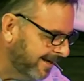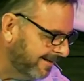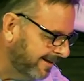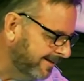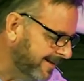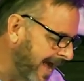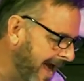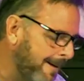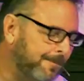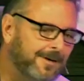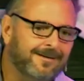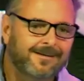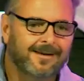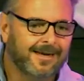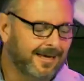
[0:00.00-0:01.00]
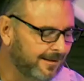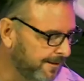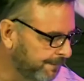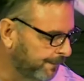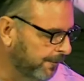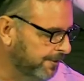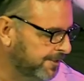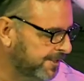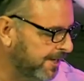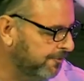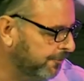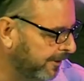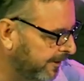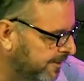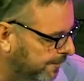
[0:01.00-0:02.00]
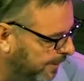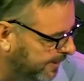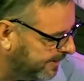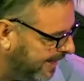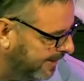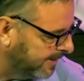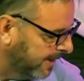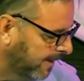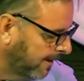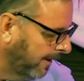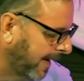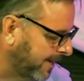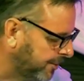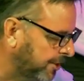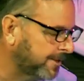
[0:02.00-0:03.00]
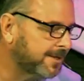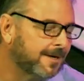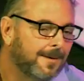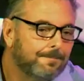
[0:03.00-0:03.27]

this happened in the first century. Listen to what it says in Galatians.